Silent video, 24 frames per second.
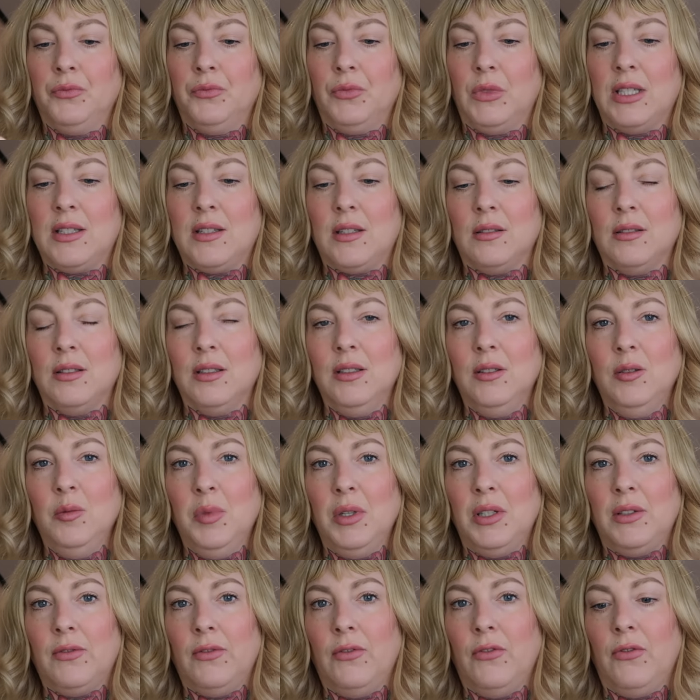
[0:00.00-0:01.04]
It's a little
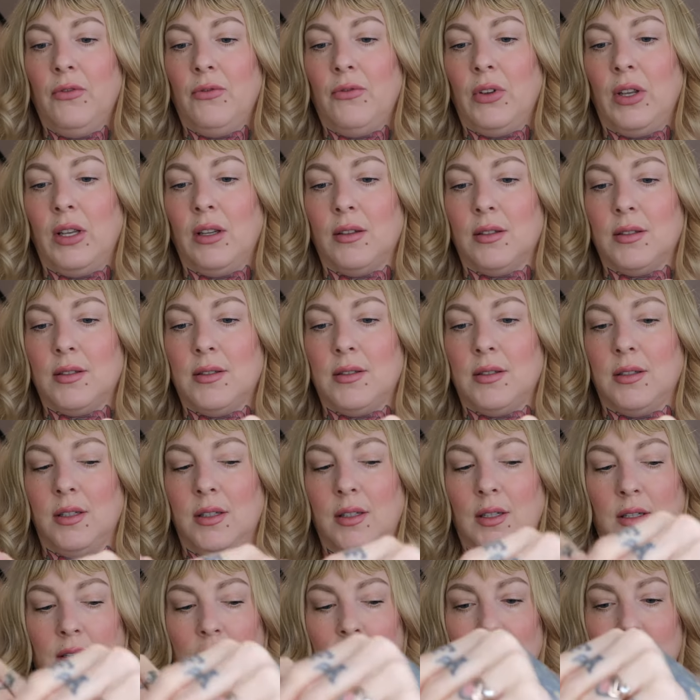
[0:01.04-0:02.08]
bit fancy.
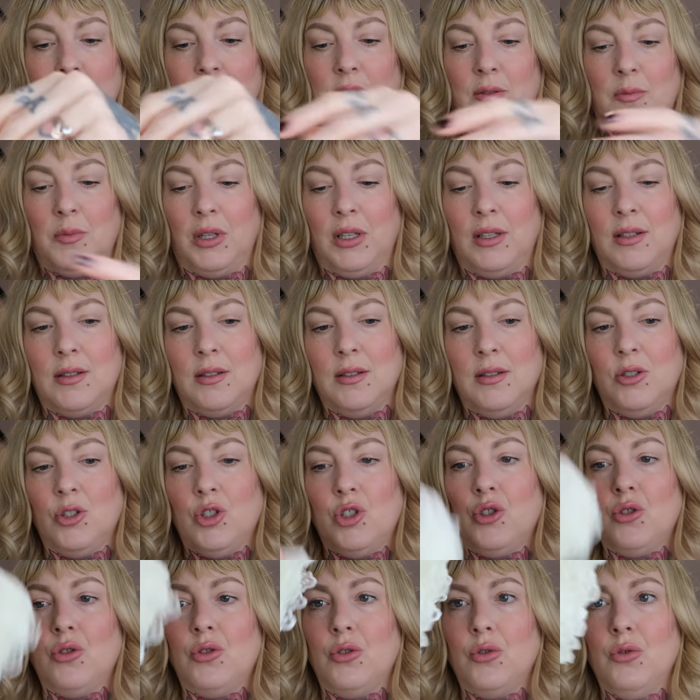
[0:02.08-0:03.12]
So I'm like, is this
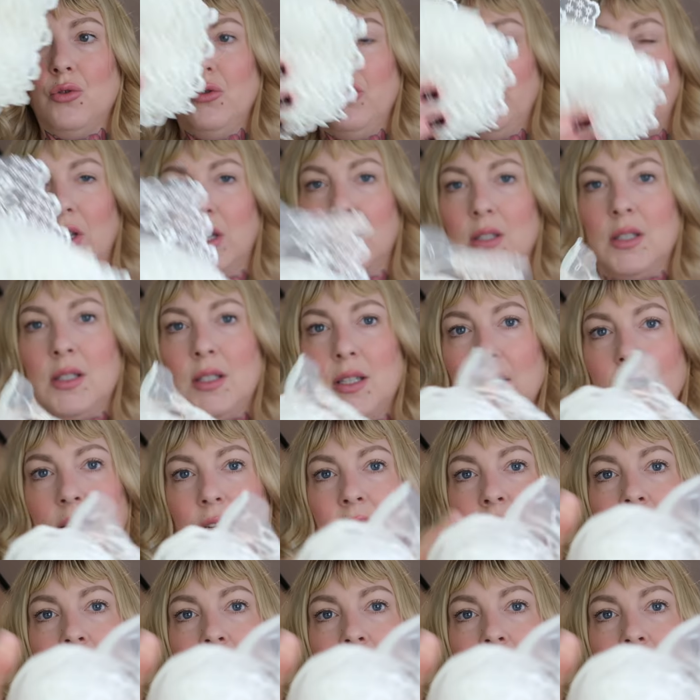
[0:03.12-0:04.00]
too fancy?